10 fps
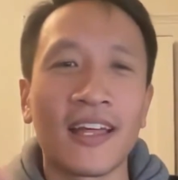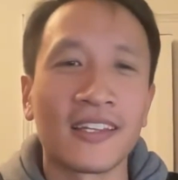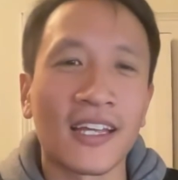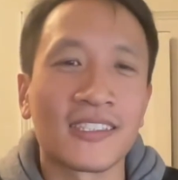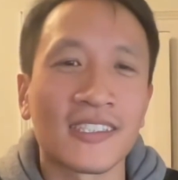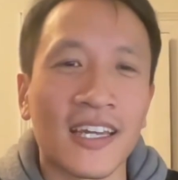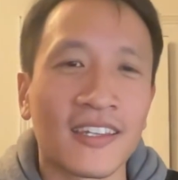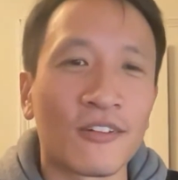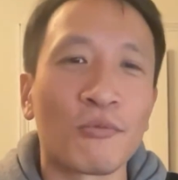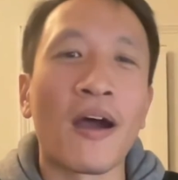That's like
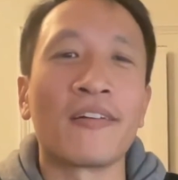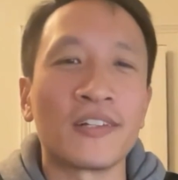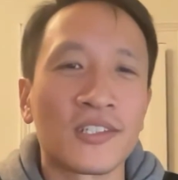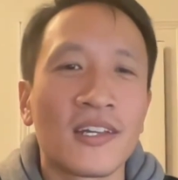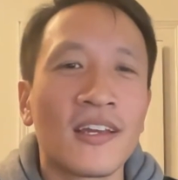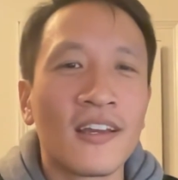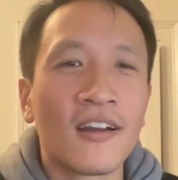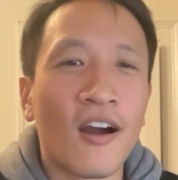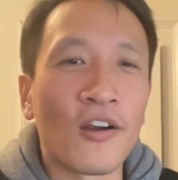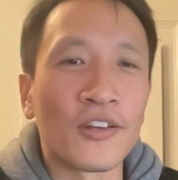the writer's
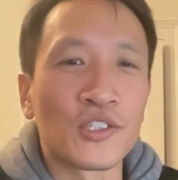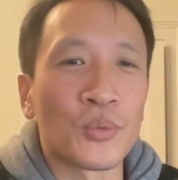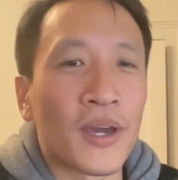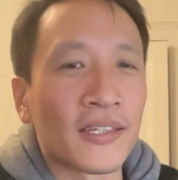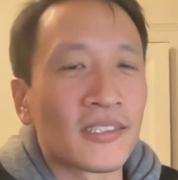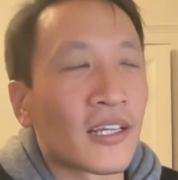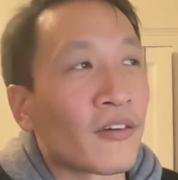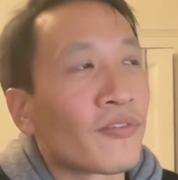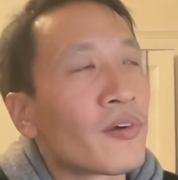artist way stuff.